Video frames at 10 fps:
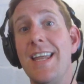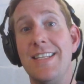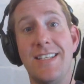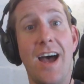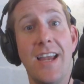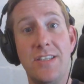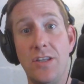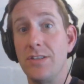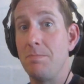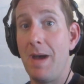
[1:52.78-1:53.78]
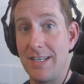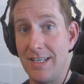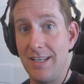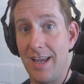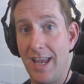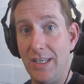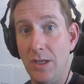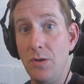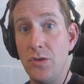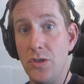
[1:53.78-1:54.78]
Size Doesn't Matter, a
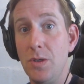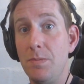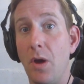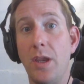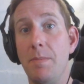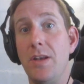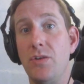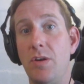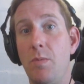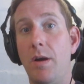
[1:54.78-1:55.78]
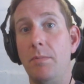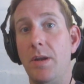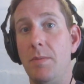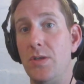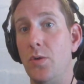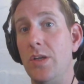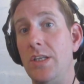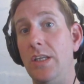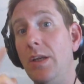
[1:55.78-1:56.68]
YouTube documentary where I'm going to be talking to